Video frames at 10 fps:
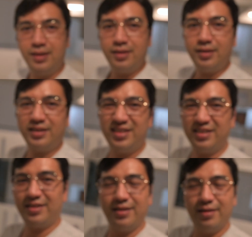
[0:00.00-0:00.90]
like
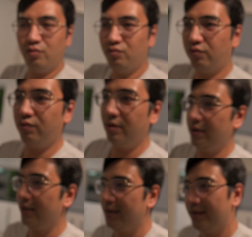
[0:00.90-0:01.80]
this. Whew.
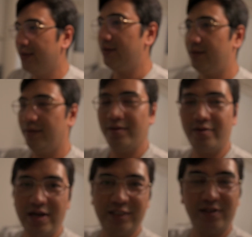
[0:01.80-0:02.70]

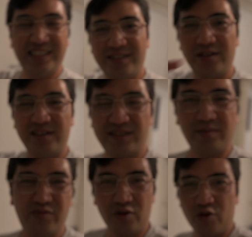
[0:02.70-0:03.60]
Alright, so let's take a look at
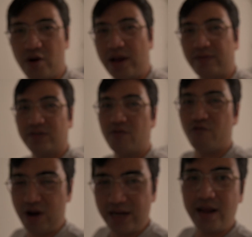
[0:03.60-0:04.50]
some photographs
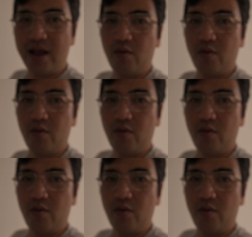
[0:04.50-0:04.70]
right now.